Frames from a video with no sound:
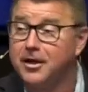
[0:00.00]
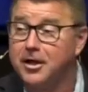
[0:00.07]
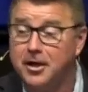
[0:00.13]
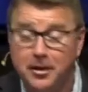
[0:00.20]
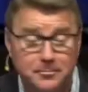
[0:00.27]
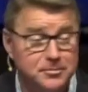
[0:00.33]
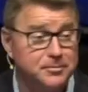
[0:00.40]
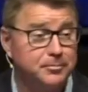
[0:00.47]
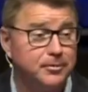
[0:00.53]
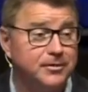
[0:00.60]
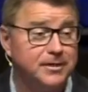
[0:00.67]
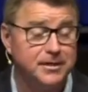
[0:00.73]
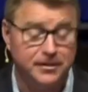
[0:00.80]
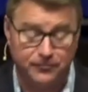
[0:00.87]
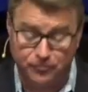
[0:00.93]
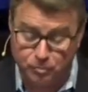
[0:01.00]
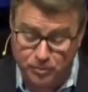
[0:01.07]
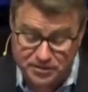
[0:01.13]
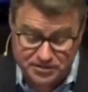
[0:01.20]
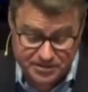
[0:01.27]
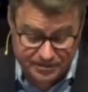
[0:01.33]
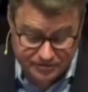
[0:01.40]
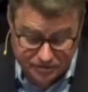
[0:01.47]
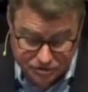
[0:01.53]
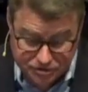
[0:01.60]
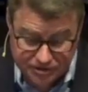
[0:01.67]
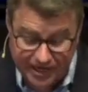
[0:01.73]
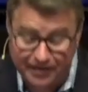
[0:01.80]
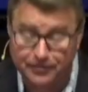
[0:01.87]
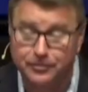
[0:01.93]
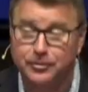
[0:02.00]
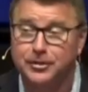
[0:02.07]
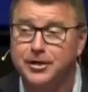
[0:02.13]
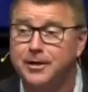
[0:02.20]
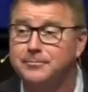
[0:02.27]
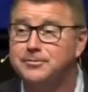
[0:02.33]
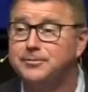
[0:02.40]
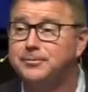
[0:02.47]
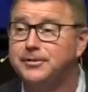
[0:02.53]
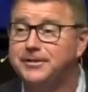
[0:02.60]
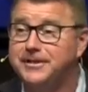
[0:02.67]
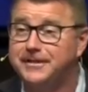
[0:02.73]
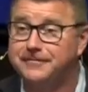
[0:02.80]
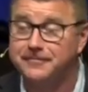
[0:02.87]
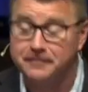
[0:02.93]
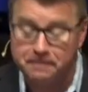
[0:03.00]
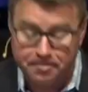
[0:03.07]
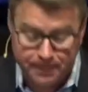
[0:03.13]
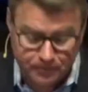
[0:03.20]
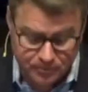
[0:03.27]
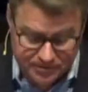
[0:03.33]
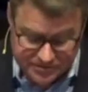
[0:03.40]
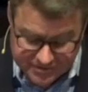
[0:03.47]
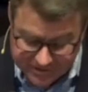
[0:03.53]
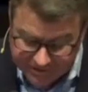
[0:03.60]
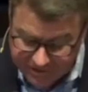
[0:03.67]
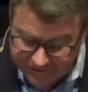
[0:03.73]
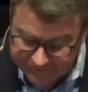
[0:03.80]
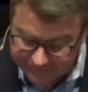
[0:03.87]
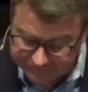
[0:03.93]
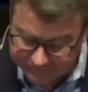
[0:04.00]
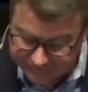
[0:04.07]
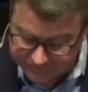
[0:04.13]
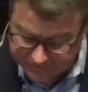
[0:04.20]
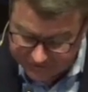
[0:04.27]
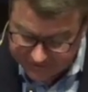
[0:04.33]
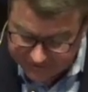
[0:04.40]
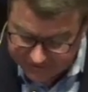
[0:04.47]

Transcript: come to believe, we see the jailer come to believe, we see others